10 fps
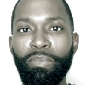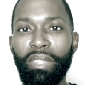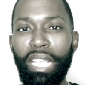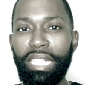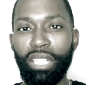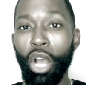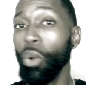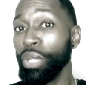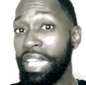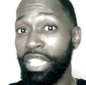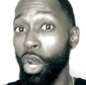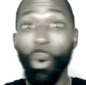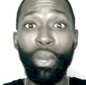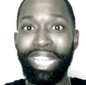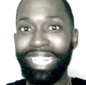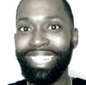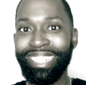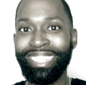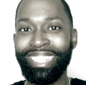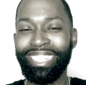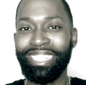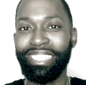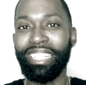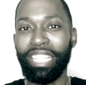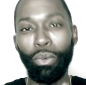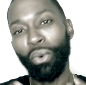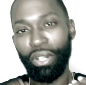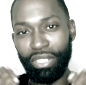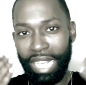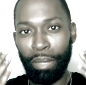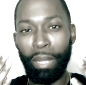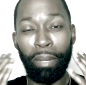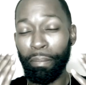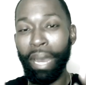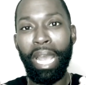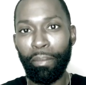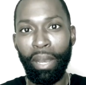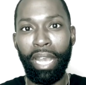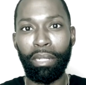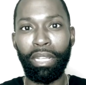It's only going to get worse in my mind